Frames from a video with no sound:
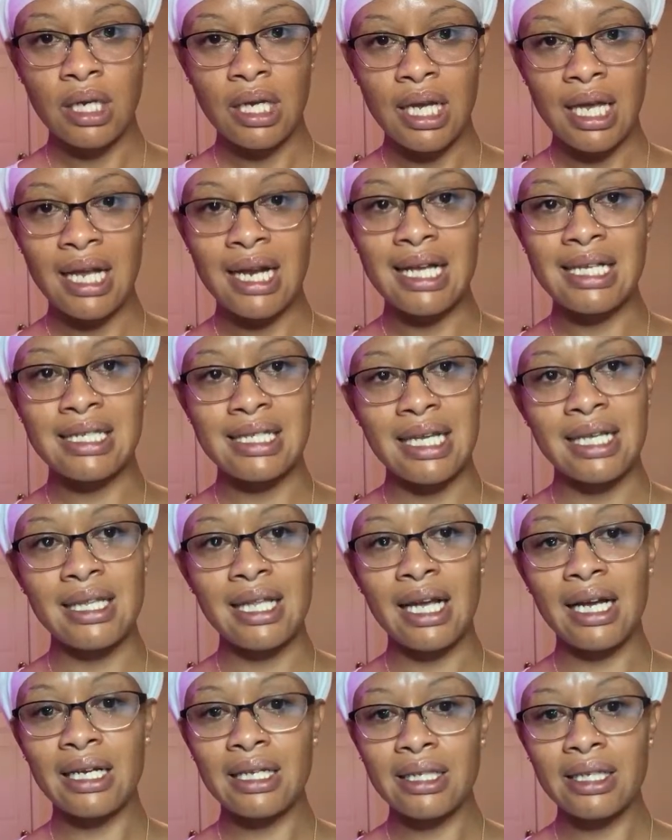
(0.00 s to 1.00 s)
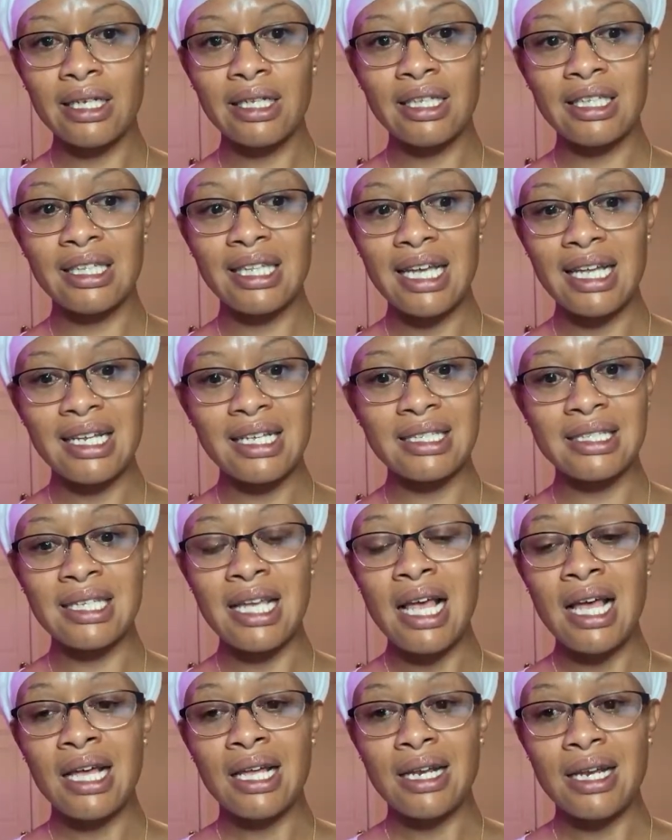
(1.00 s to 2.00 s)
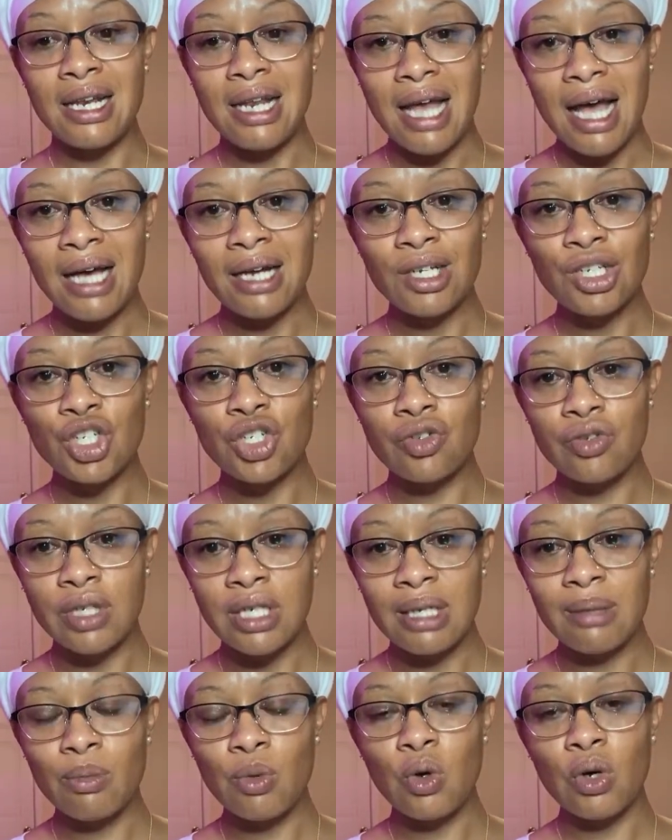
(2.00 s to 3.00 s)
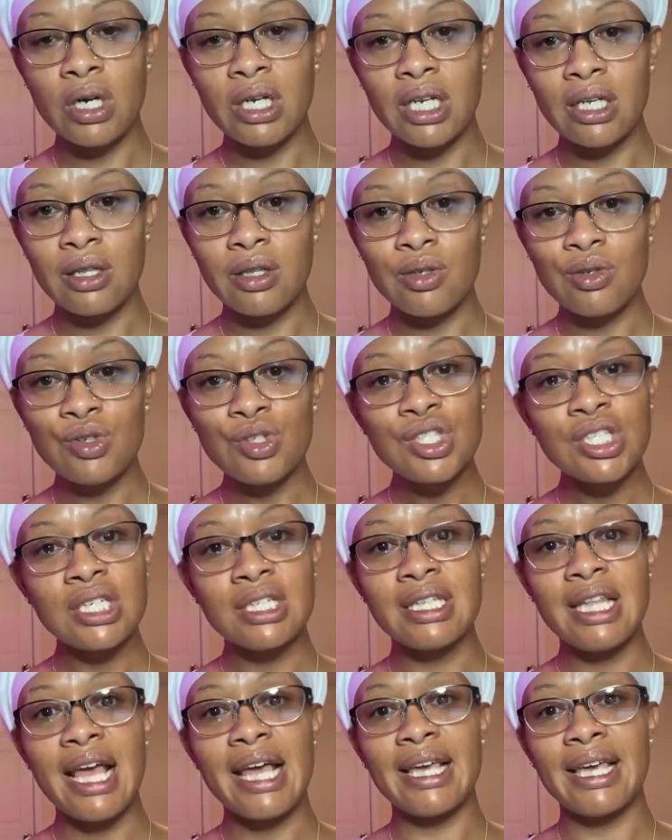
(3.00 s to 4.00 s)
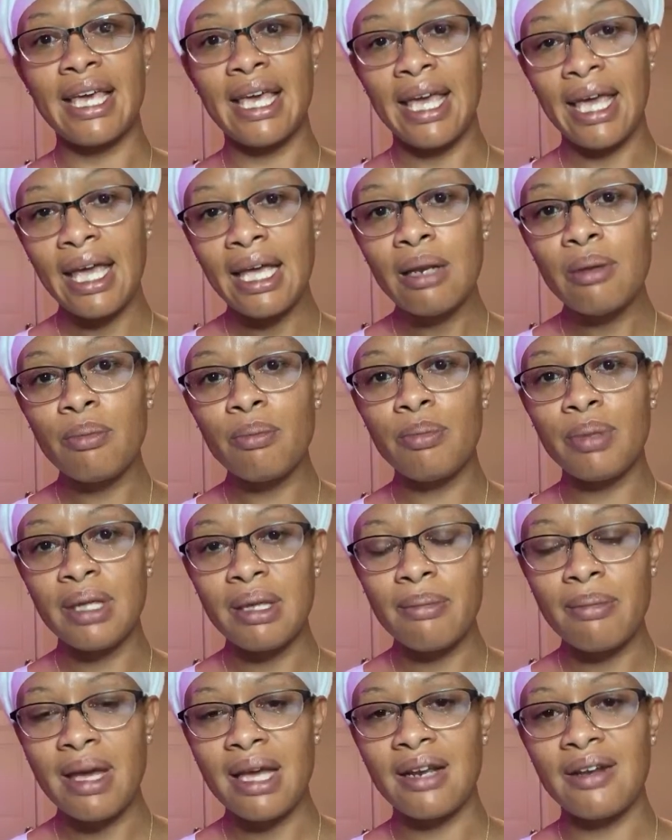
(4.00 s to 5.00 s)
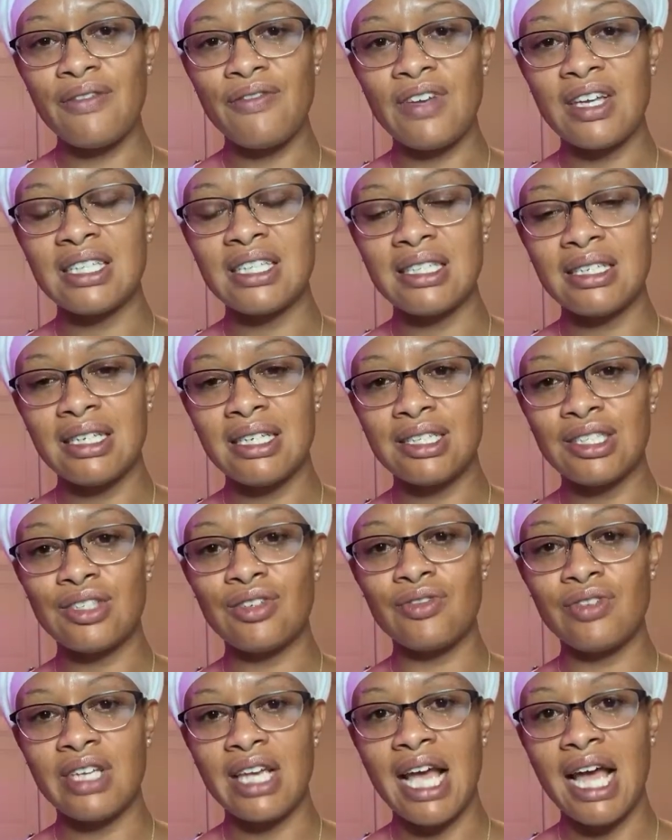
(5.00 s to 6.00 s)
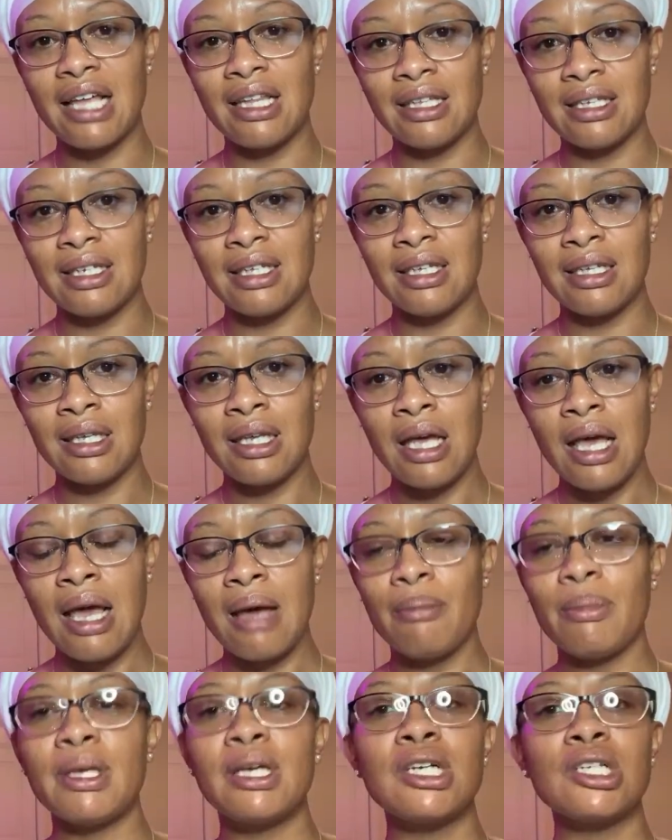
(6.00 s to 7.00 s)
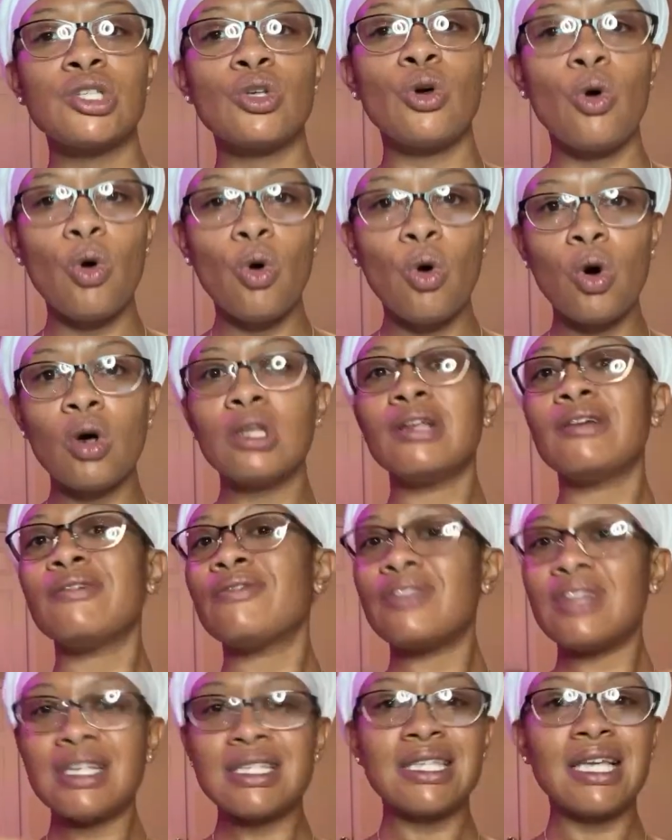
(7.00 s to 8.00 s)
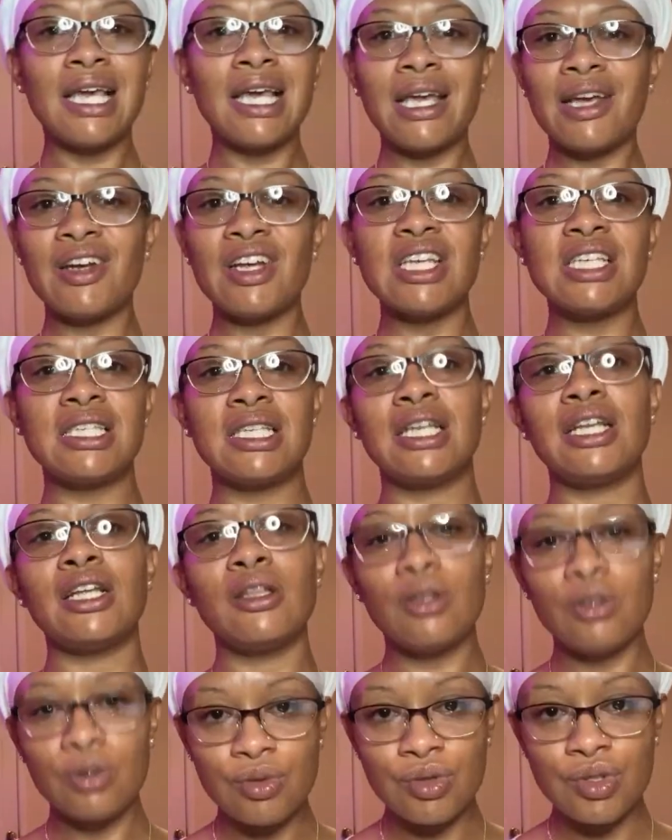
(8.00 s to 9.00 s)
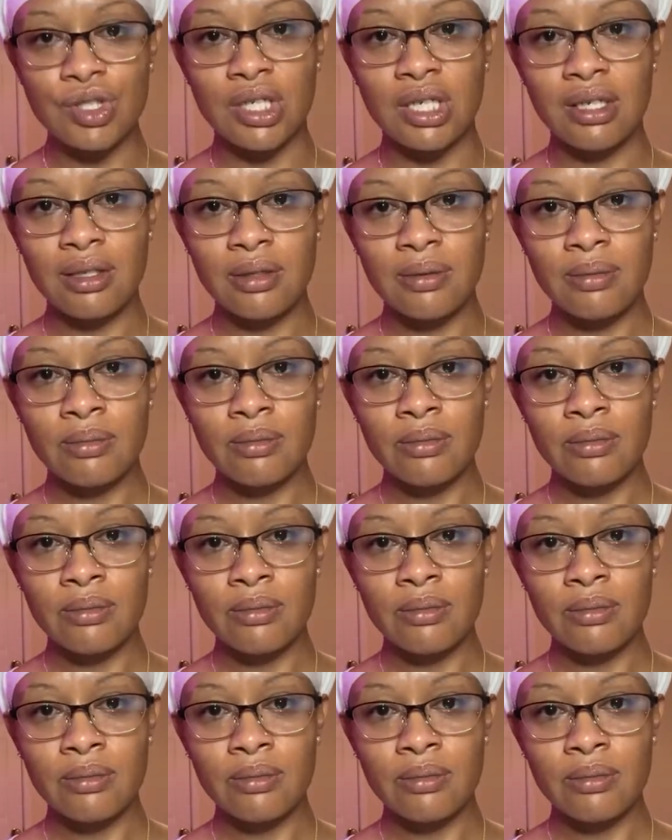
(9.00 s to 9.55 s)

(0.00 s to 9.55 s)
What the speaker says: And I said that clearly, that it's not a dream or an illusion that can't be manifested into reality, because all of this here is an illusion.